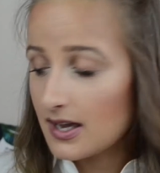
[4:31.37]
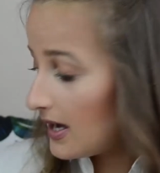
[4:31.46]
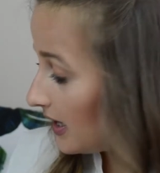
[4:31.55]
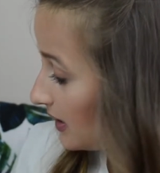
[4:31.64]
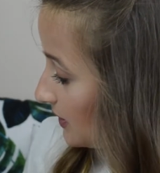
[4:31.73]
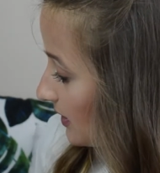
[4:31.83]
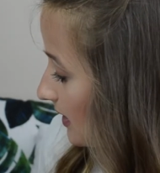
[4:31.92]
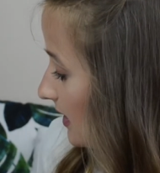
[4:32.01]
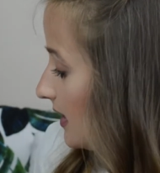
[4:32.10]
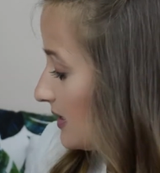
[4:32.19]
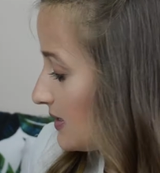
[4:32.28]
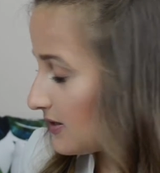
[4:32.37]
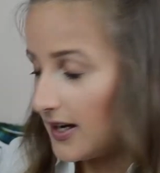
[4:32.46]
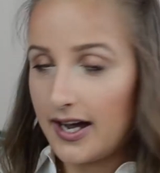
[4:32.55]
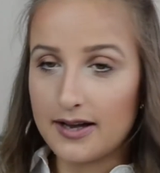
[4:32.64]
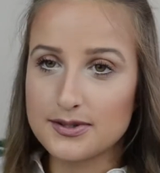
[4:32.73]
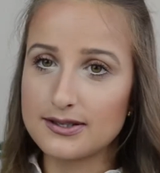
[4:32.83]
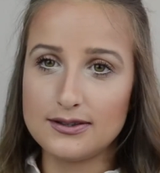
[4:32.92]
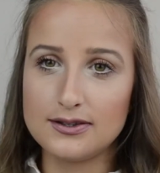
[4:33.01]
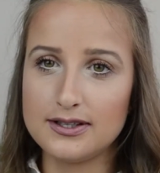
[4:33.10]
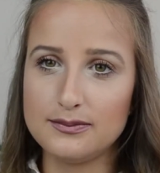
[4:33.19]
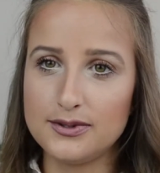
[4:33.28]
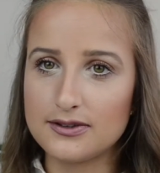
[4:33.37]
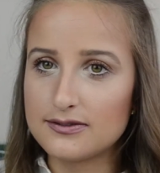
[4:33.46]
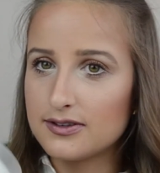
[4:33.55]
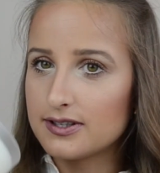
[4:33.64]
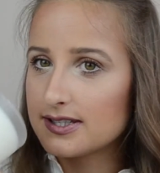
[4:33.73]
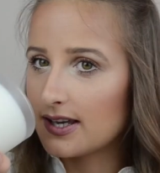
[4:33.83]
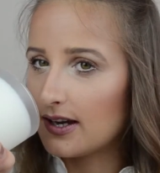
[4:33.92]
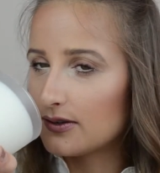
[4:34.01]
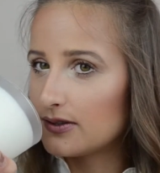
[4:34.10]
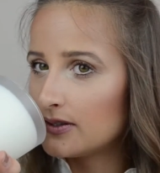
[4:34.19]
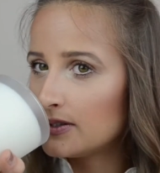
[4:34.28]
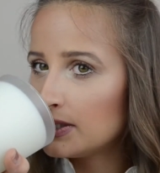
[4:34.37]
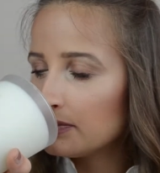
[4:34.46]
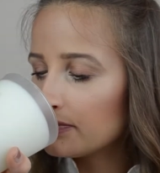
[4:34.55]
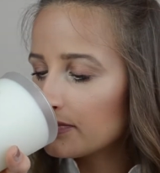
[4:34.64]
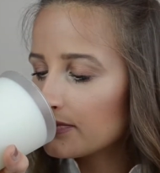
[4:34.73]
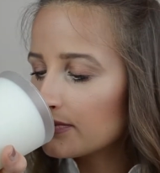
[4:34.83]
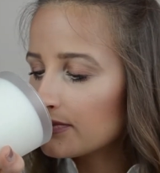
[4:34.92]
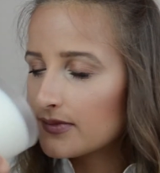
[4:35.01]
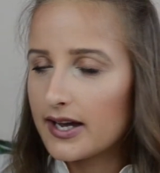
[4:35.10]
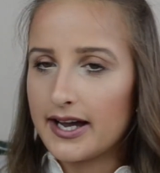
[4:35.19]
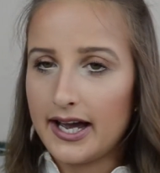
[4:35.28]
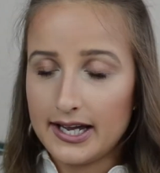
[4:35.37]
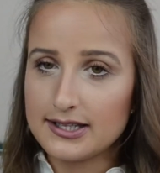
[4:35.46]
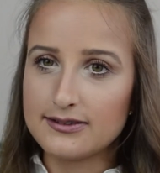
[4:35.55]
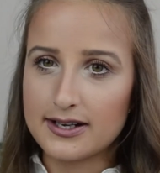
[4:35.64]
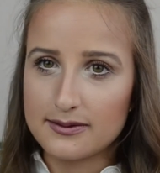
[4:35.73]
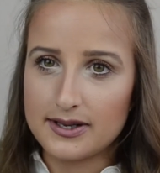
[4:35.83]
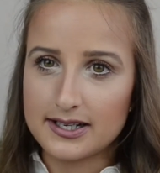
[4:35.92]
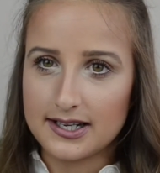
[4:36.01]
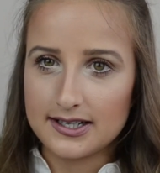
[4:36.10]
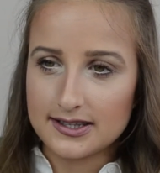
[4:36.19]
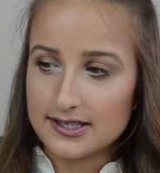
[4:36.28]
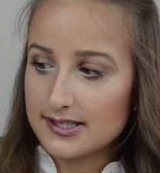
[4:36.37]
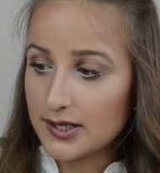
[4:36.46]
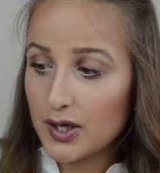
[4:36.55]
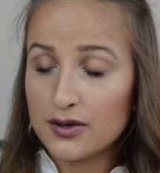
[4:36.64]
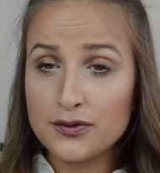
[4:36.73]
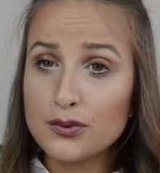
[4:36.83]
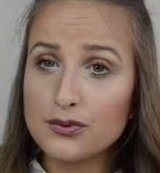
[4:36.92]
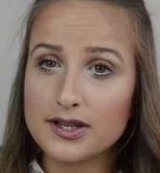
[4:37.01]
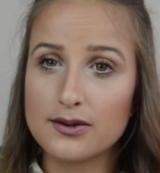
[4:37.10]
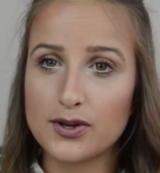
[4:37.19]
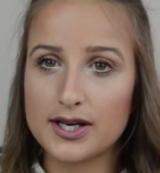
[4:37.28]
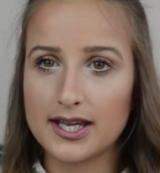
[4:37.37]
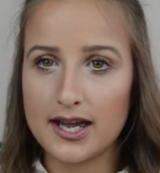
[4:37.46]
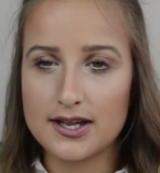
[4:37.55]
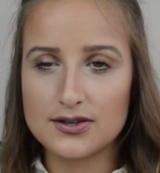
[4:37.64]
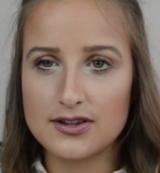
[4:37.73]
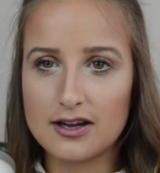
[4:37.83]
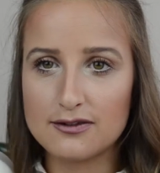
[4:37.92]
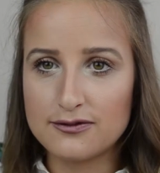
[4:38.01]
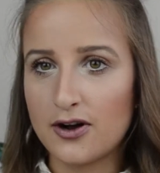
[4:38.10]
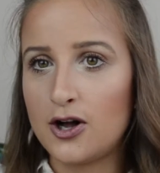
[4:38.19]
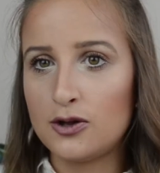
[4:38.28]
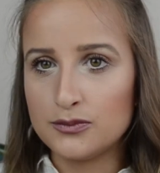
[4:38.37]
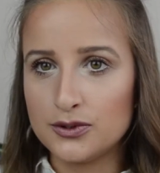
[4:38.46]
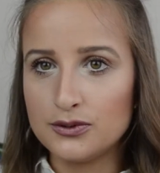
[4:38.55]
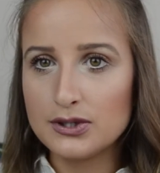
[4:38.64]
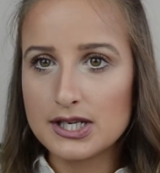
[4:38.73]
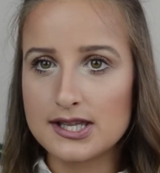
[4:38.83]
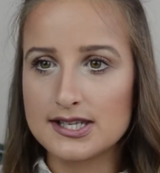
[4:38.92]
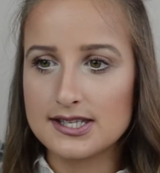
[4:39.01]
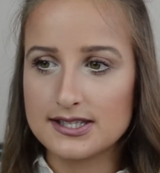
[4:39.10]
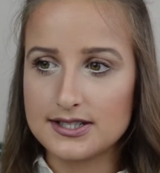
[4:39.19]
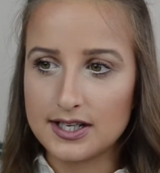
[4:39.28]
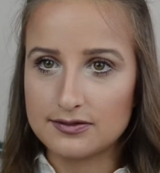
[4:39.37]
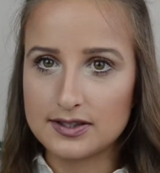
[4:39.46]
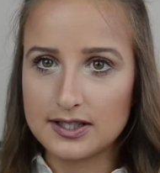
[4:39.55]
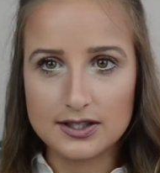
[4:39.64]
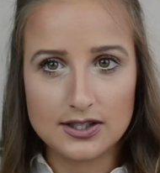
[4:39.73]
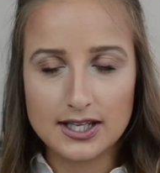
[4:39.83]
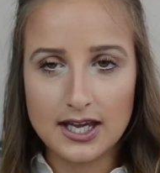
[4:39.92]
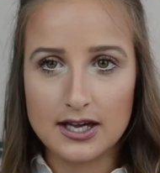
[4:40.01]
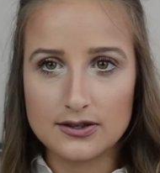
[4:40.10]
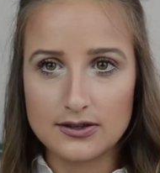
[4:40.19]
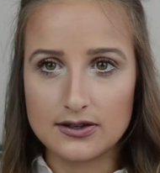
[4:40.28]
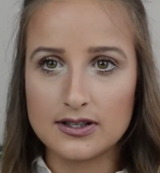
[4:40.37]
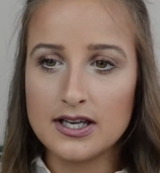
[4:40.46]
And it's absolutely beautiful, this candle. I highly recommend getting this. Like, if you really want to get into that fall mood, this is definitely a good candle.